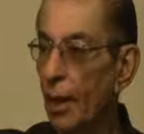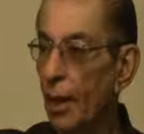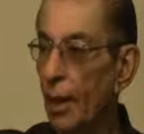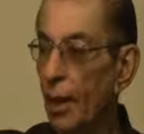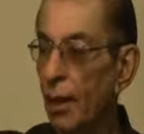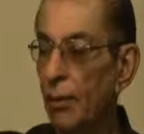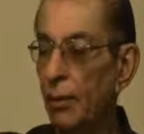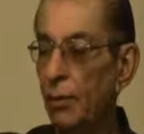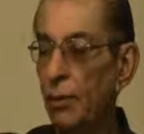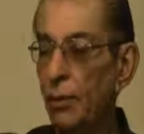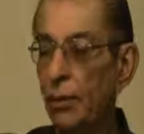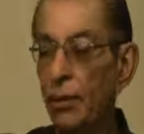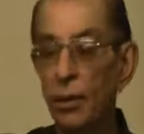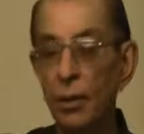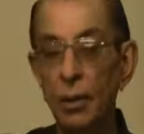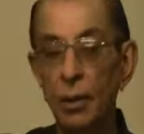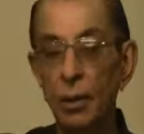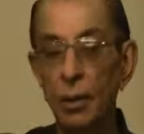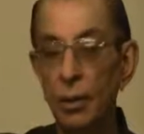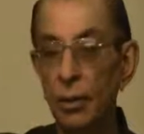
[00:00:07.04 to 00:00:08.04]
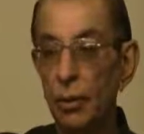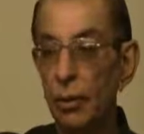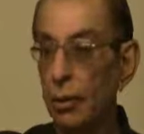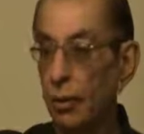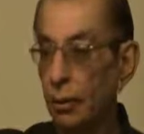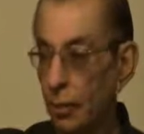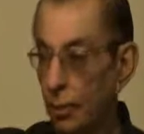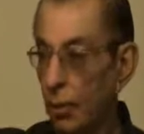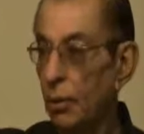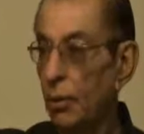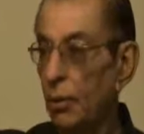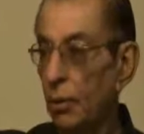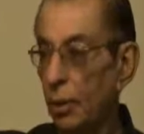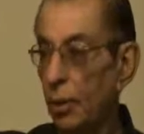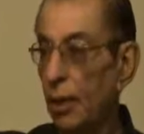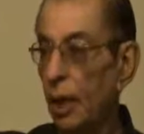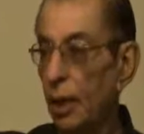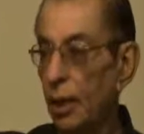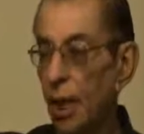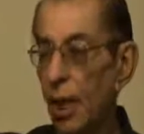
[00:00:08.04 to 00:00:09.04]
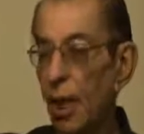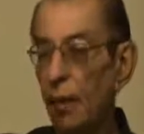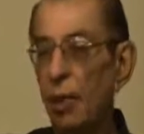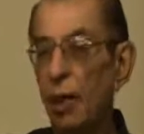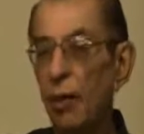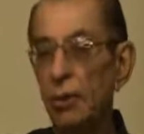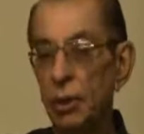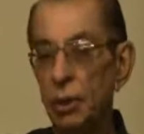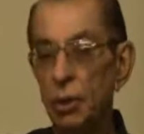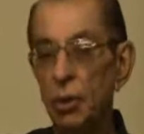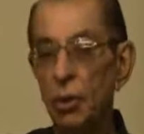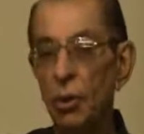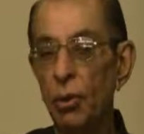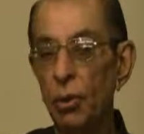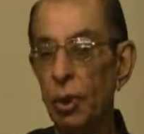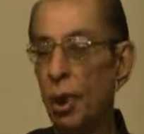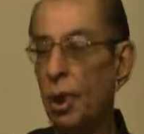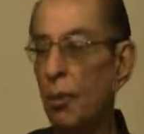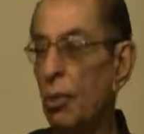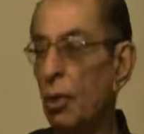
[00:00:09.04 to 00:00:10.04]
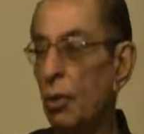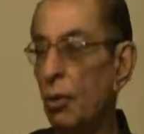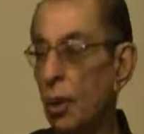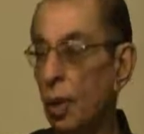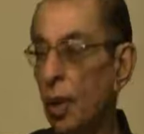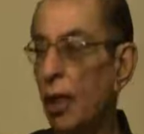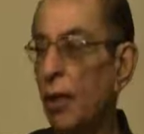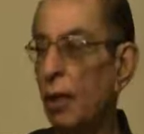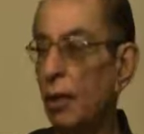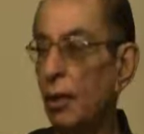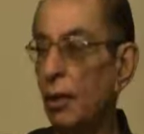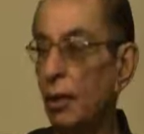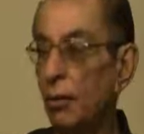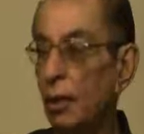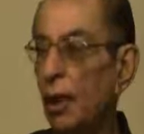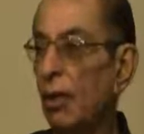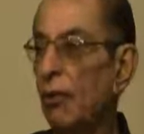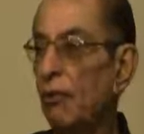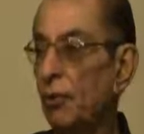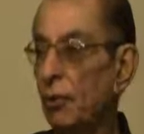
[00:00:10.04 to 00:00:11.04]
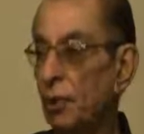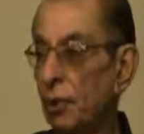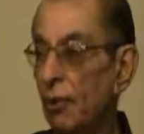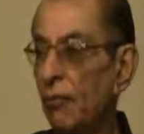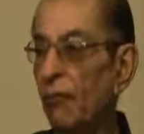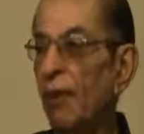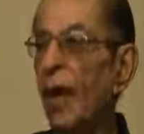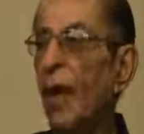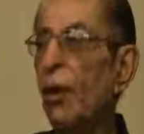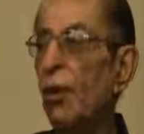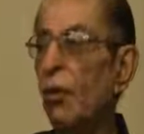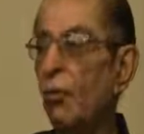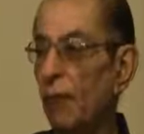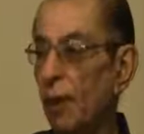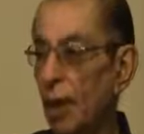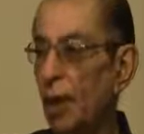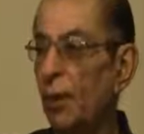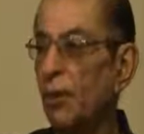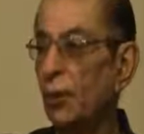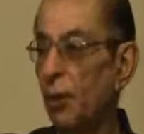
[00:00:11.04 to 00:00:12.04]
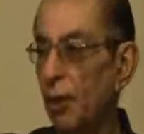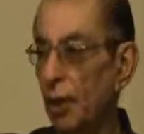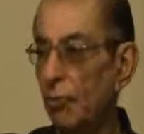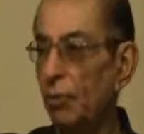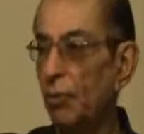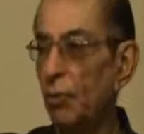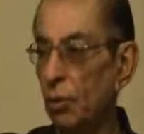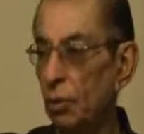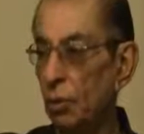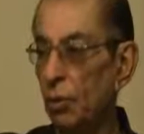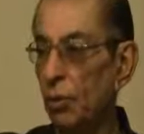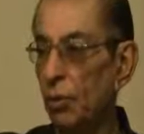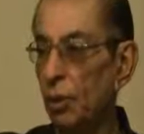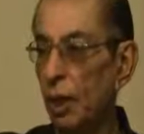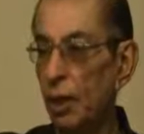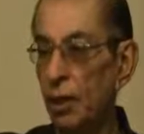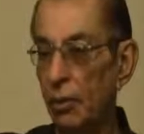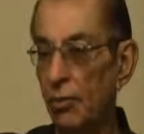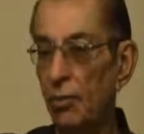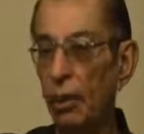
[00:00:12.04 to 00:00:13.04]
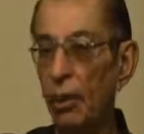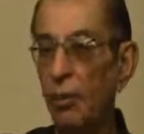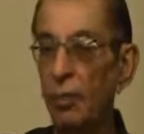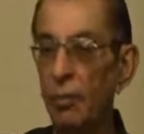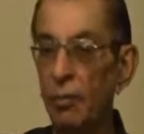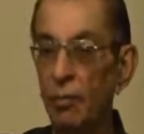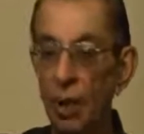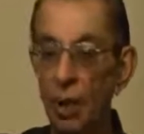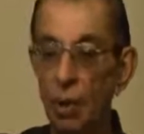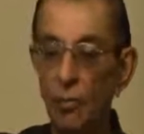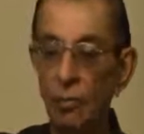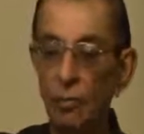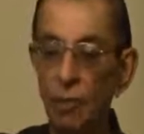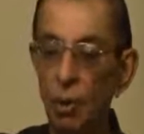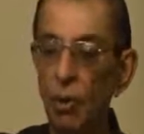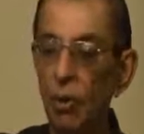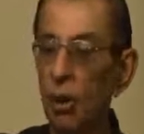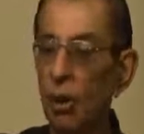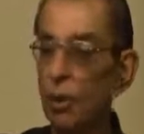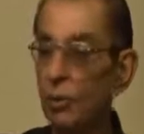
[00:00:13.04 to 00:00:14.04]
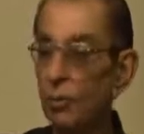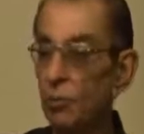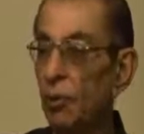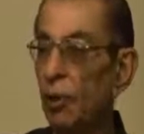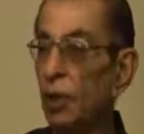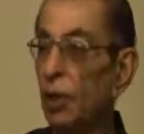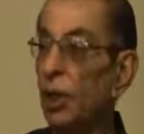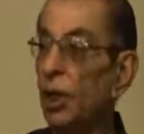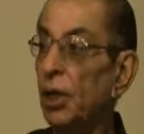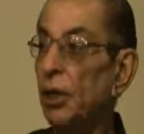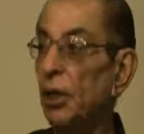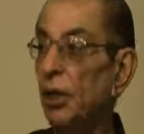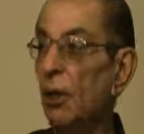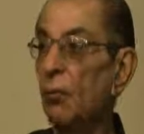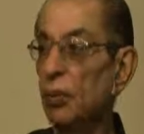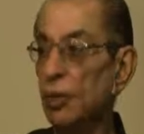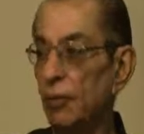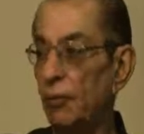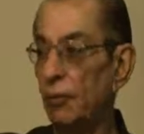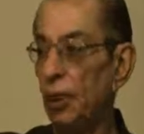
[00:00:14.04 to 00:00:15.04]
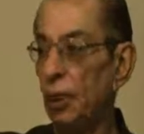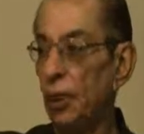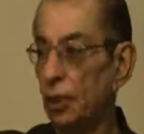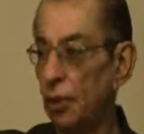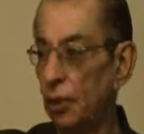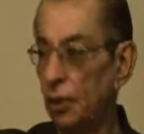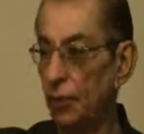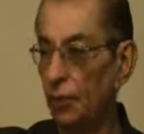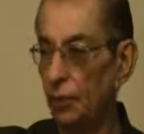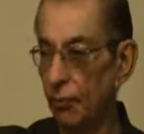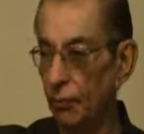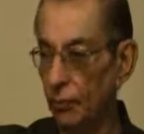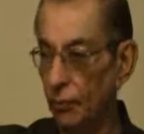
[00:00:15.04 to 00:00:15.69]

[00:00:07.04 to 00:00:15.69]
And that time I was talking about uh, the benefits of aloe vera to him. You know that is one of the best products for detoxification